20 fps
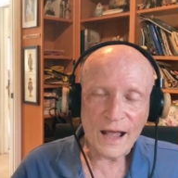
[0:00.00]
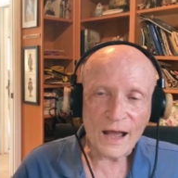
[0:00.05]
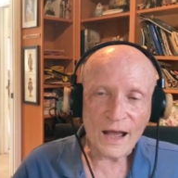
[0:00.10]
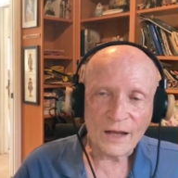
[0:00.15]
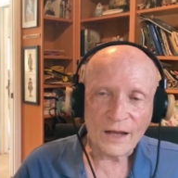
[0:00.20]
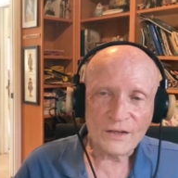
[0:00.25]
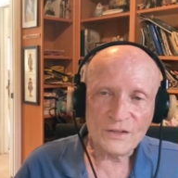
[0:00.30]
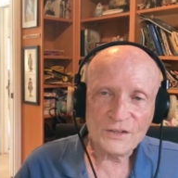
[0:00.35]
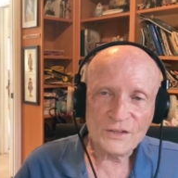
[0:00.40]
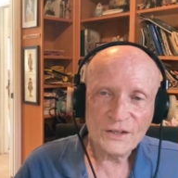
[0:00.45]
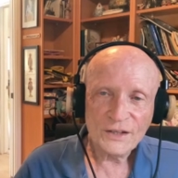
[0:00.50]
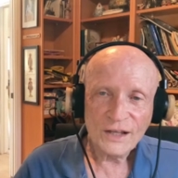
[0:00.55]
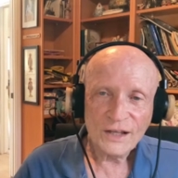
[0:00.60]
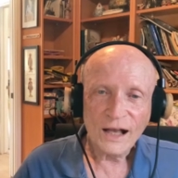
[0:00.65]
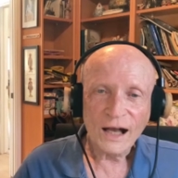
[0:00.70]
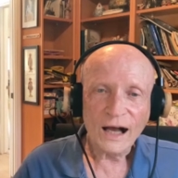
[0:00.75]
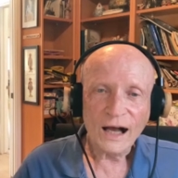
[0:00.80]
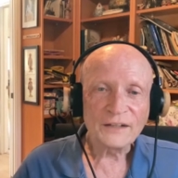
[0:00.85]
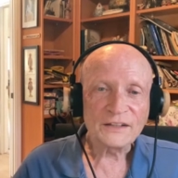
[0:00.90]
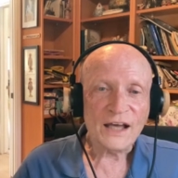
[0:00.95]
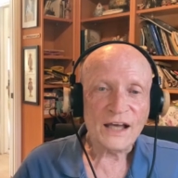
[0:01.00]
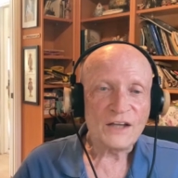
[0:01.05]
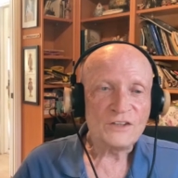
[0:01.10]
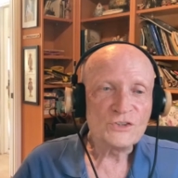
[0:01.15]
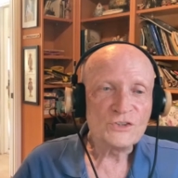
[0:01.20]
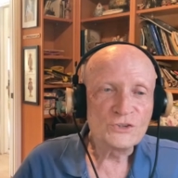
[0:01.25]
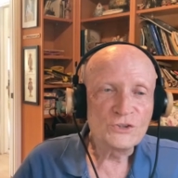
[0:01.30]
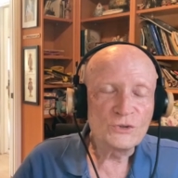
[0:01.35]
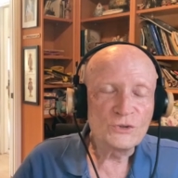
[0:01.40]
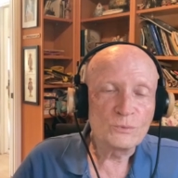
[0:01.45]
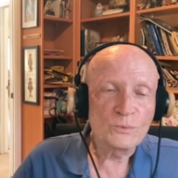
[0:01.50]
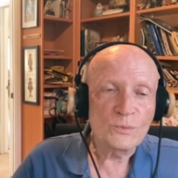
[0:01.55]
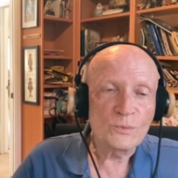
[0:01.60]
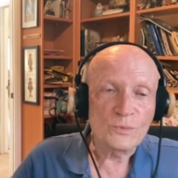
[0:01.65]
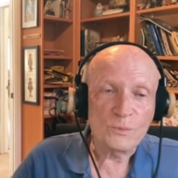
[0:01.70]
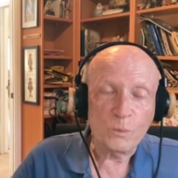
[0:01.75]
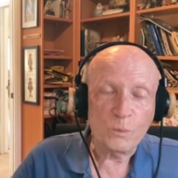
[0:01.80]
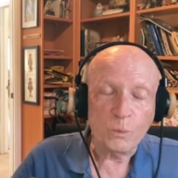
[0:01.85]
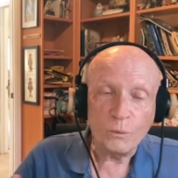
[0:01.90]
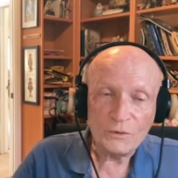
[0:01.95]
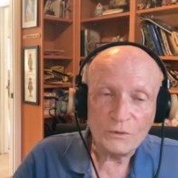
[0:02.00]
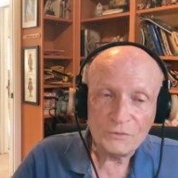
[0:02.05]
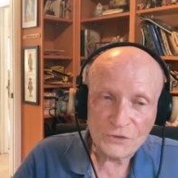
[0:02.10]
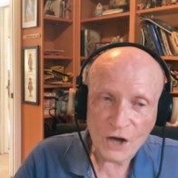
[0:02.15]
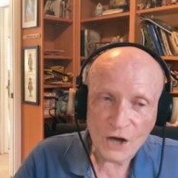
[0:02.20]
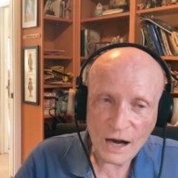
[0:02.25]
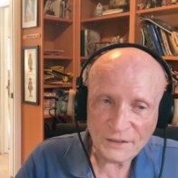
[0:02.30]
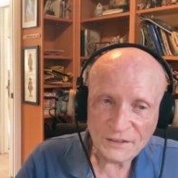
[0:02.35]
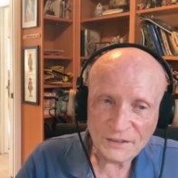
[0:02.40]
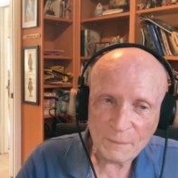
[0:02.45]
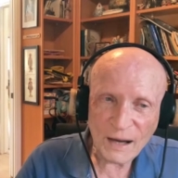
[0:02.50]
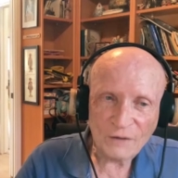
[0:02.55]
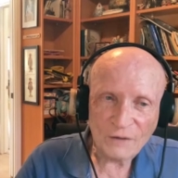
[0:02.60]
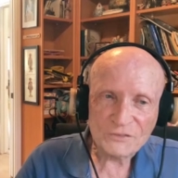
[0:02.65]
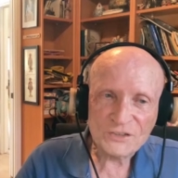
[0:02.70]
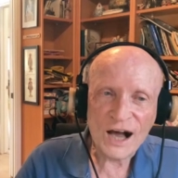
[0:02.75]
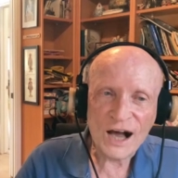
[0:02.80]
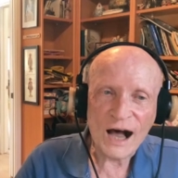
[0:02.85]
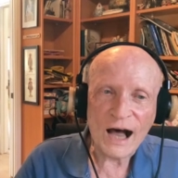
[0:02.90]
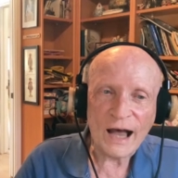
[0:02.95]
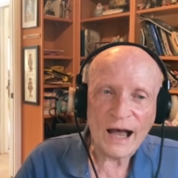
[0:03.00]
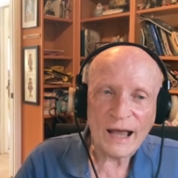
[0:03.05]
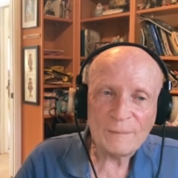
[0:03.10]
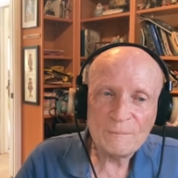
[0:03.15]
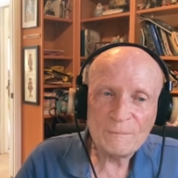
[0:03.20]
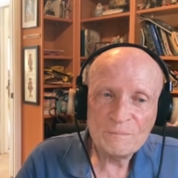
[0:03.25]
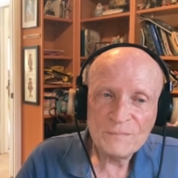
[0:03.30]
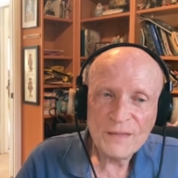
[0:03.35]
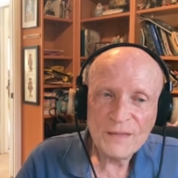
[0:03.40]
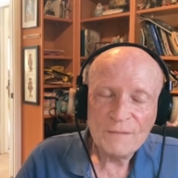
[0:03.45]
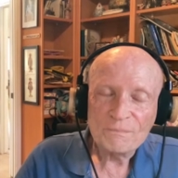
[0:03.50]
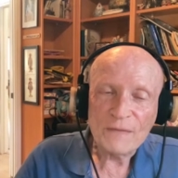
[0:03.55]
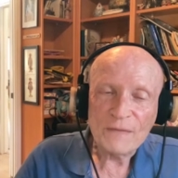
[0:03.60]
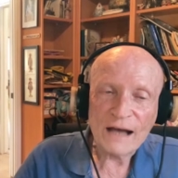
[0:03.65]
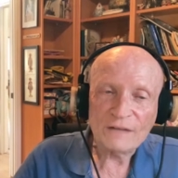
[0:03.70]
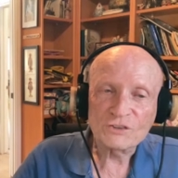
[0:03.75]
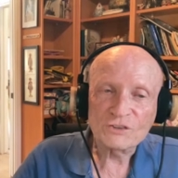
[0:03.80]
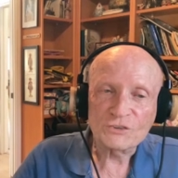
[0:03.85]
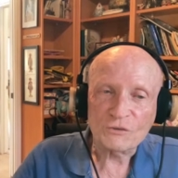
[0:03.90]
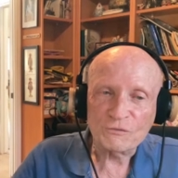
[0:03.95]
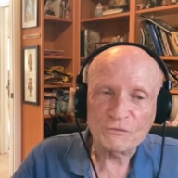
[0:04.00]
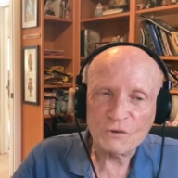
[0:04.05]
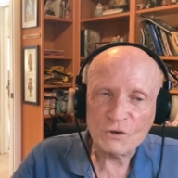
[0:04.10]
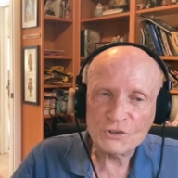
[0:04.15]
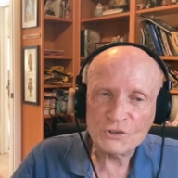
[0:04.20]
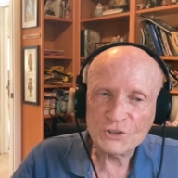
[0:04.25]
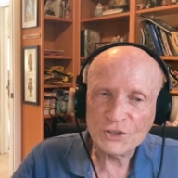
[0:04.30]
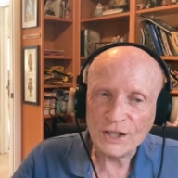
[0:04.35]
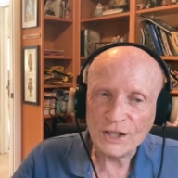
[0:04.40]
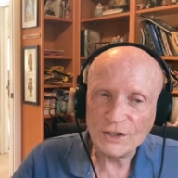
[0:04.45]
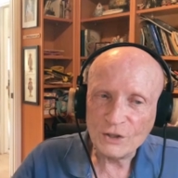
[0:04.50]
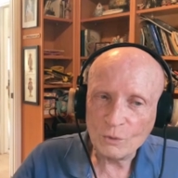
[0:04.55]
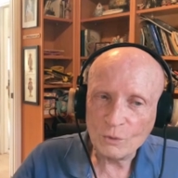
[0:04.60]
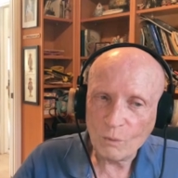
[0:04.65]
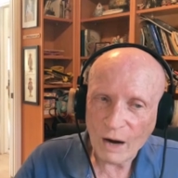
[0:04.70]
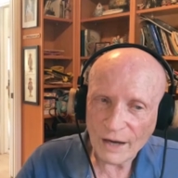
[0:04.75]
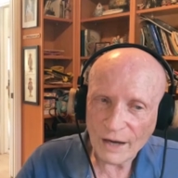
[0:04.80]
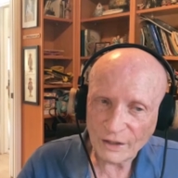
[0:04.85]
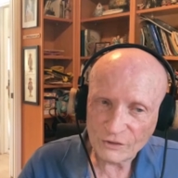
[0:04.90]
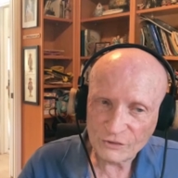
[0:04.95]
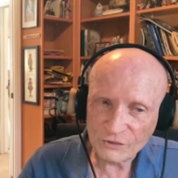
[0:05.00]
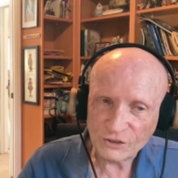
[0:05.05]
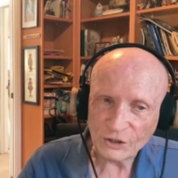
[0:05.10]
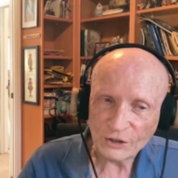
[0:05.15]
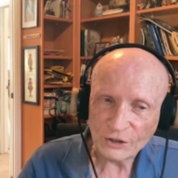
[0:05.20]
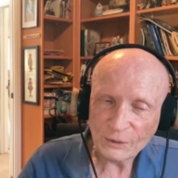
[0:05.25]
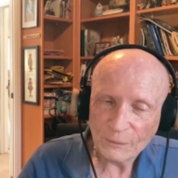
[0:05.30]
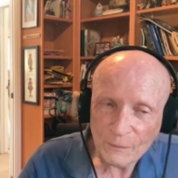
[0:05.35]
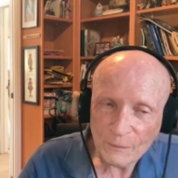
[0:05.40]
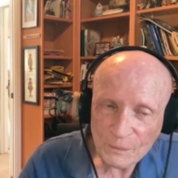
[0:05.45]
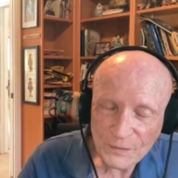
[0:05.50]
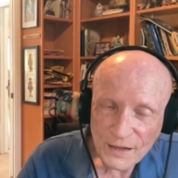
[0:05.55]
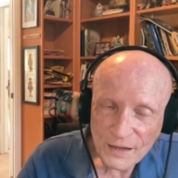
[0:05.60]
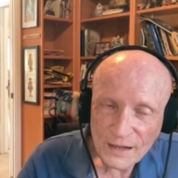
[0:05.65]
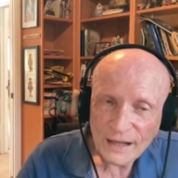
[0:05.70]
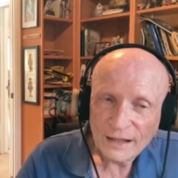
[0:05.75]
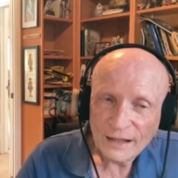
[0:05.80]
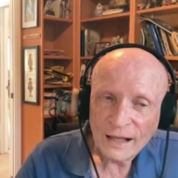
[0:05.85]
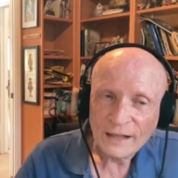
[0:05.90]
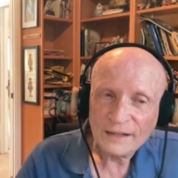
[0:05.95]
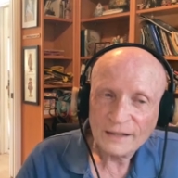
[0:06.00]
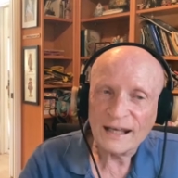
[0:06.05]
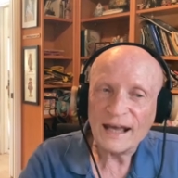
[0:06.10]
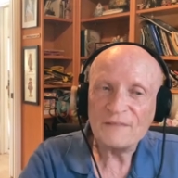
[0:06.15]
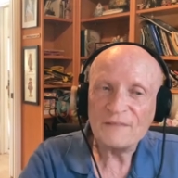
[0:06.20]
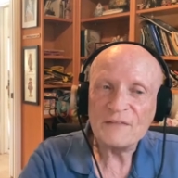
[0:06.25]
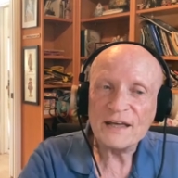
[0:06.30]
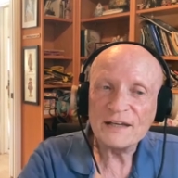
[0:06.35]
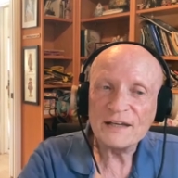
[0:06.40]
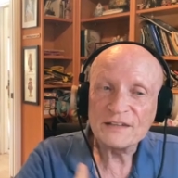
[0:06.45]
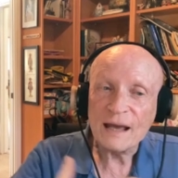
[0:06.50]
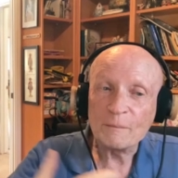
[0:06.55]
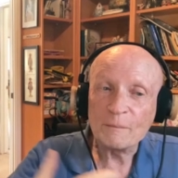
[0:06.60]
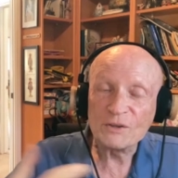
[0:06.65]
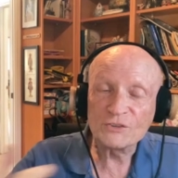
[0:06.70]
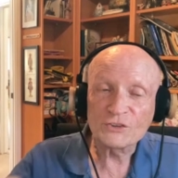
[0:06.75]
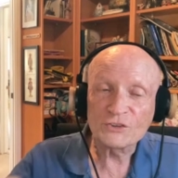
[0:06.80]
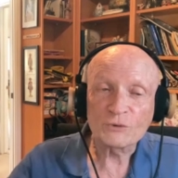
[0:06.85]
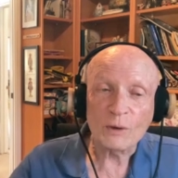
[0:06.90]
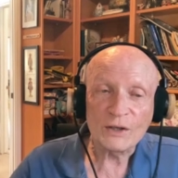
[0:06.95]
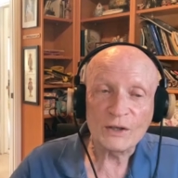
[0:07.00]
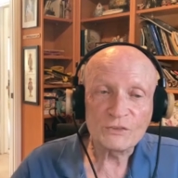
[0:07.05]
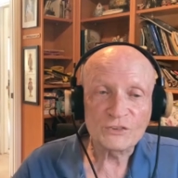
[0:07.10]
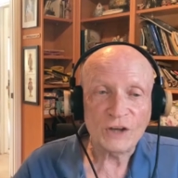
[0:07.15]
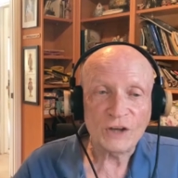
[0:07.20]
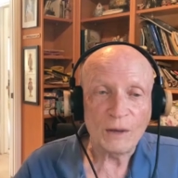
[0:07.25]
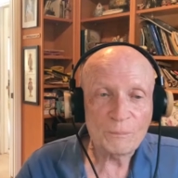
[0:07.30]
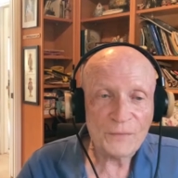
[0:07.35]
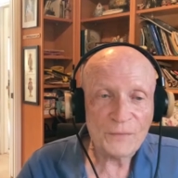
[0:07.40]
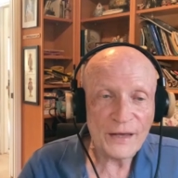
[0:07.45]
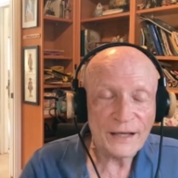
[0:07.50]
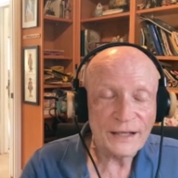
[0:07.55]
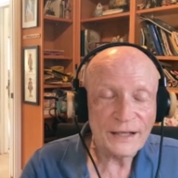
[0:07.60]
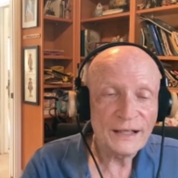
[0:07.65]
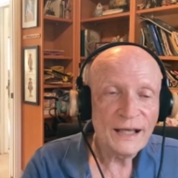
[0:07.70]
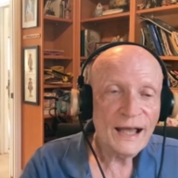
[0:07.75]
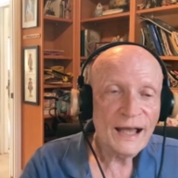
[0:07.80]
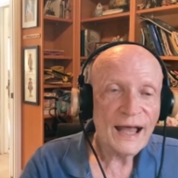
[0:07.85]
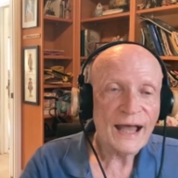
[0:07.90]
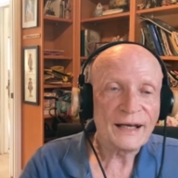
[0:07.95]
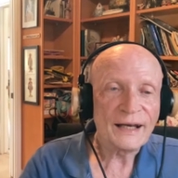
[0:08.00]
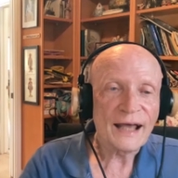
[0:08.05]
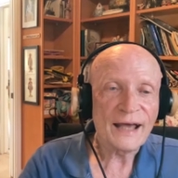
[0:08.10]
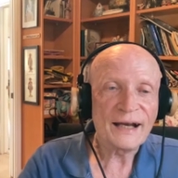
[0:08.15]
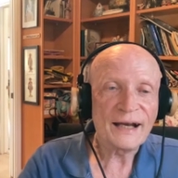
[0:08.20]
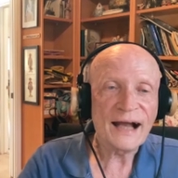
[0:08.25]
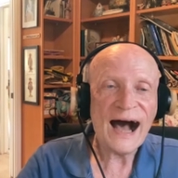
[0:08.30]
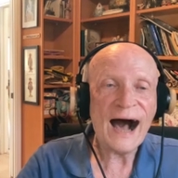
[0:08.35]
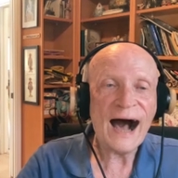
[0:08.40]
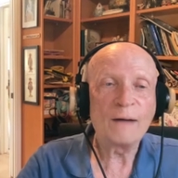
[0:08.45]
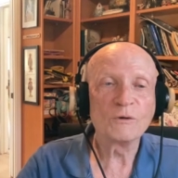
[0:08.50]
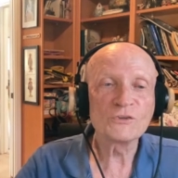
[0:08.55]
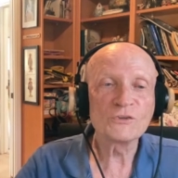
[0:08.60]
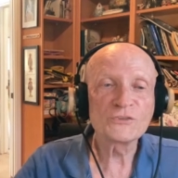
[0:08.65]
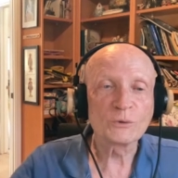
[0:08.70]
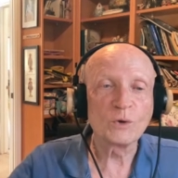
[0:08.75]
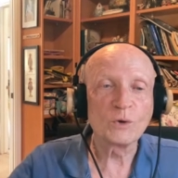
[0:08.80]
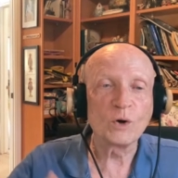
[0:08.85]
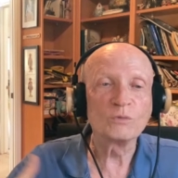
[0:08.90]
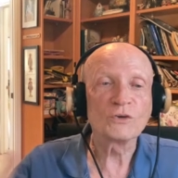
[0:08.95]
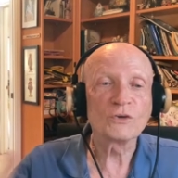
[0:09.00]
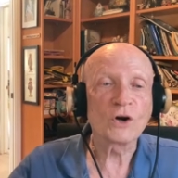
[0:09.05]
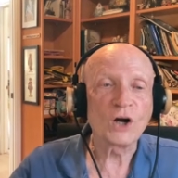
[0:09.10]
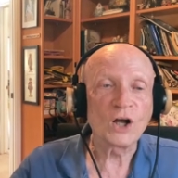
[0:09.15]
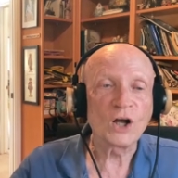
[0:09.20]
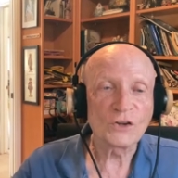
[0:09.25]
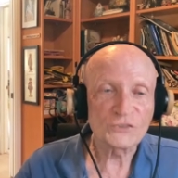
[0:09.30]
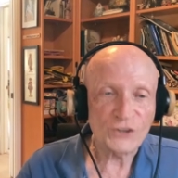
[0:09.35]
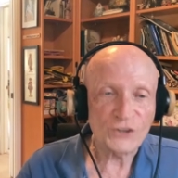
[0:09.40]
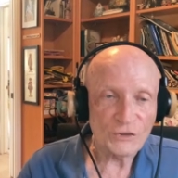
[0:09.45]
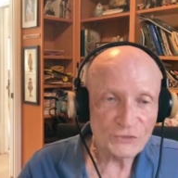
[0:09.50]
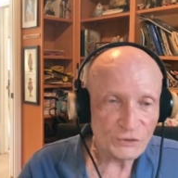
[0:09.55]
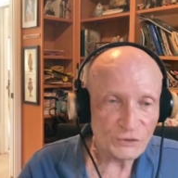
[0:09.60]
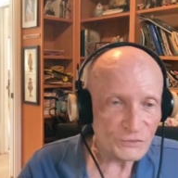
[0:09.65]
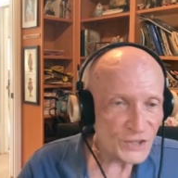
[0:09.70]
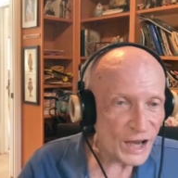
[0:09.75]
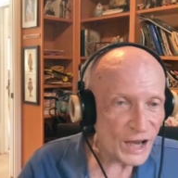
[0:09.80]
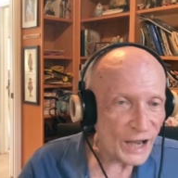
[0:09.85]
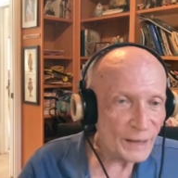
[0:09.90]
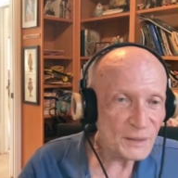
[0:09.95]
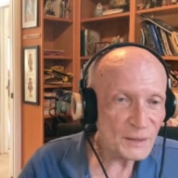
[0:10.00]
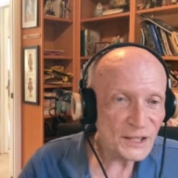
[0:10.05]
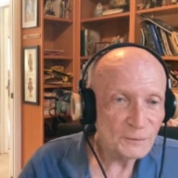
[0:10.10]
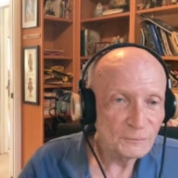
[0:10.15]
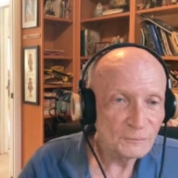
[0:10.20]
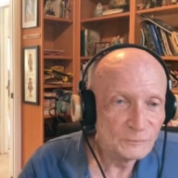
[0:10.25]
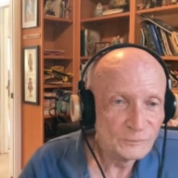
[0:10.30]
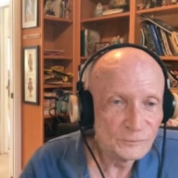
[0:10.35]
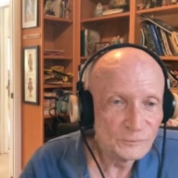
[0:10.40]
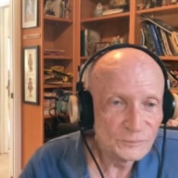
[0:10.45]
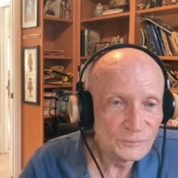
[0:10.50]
And again, we've talked about time. That's the first thing you want to see. Can they demonstrate something, and how is their overall sense of timing?